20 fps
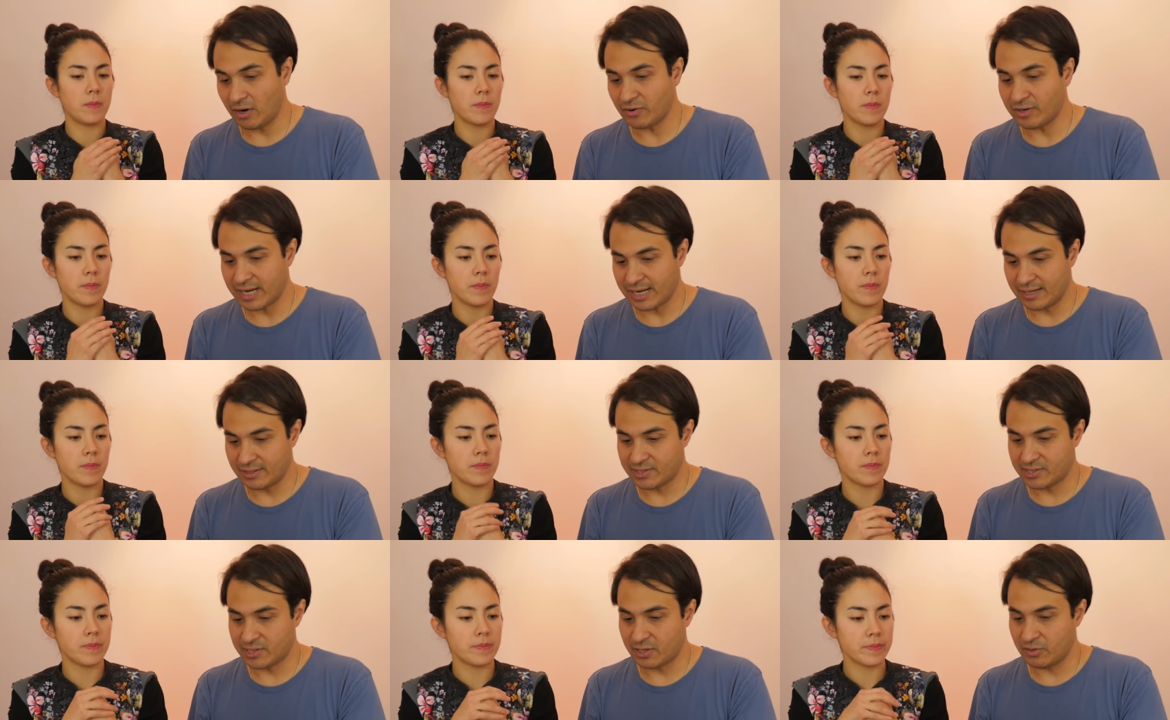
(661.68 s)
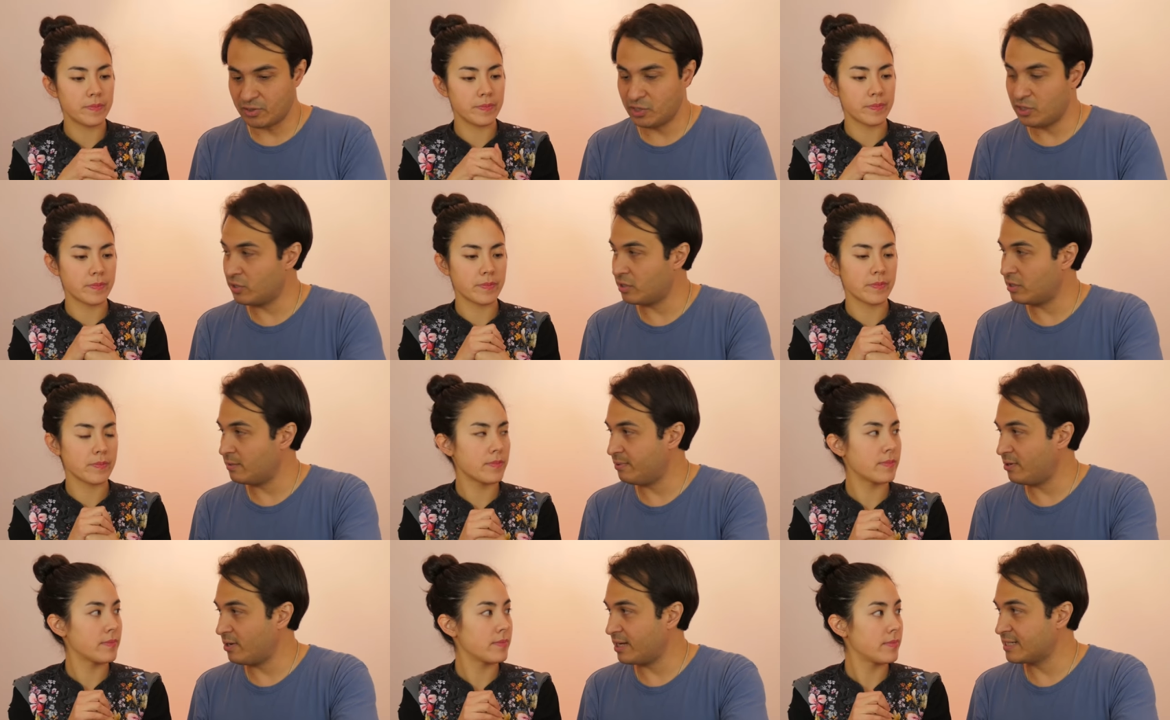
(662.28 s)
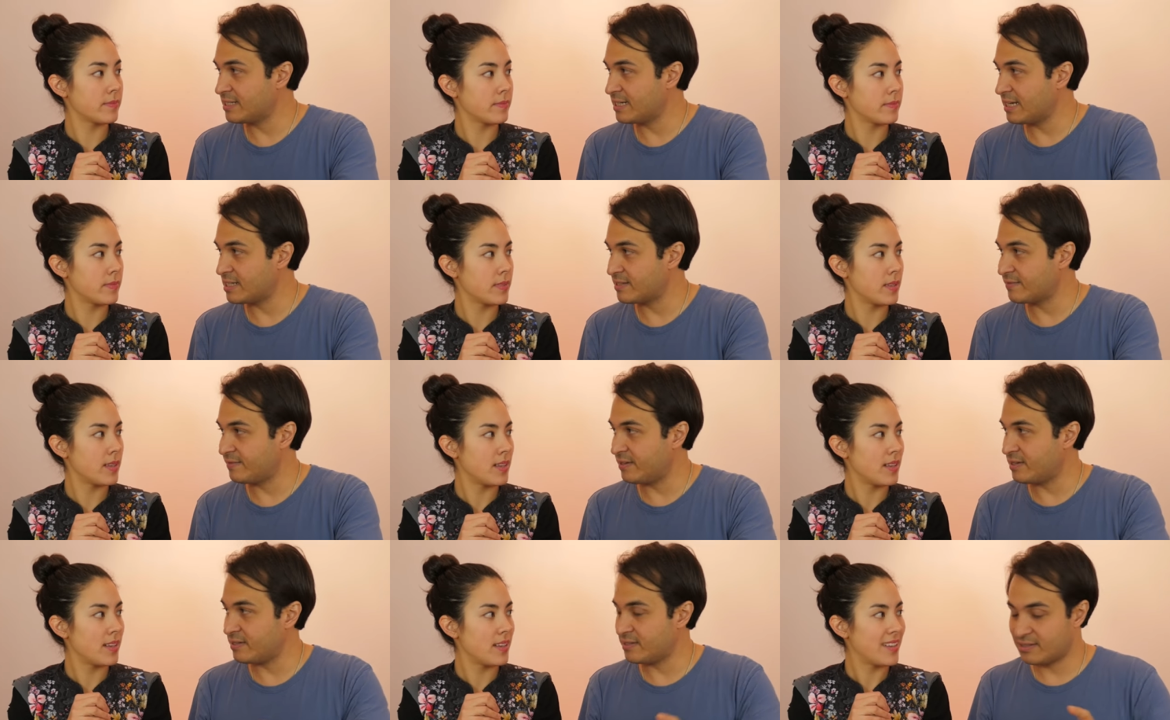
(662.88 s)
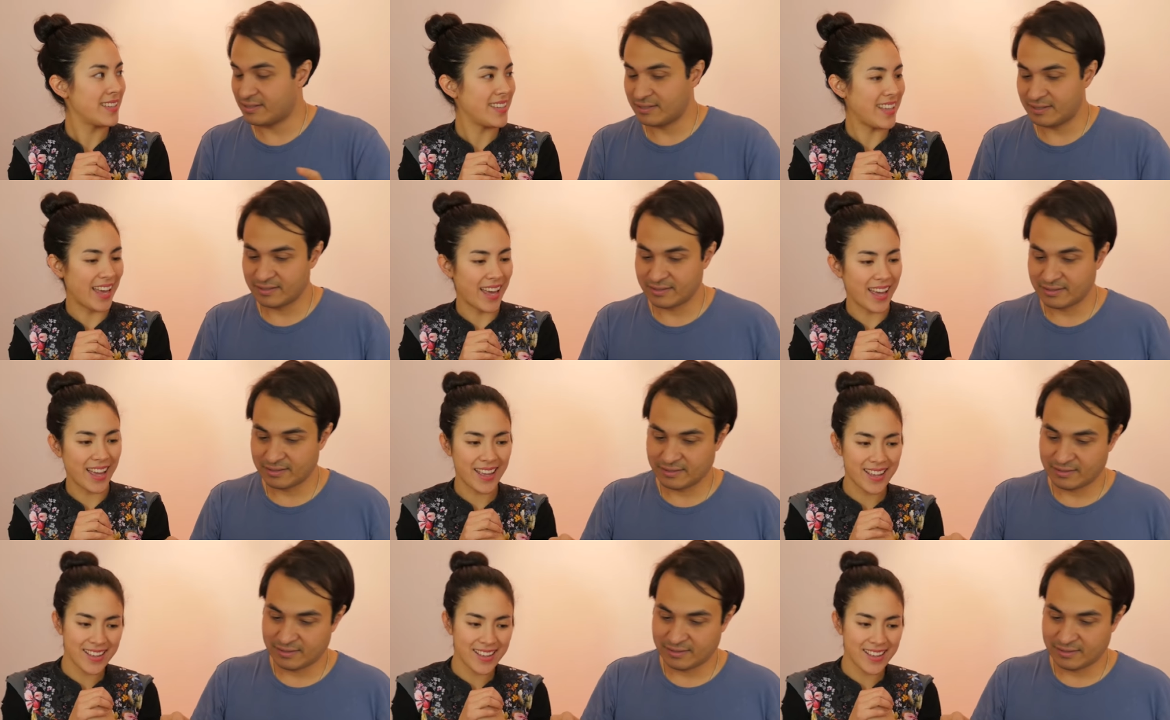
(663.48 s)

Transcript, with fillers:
Speaker 1: Okay, so you're going to blind taste first? Yeah,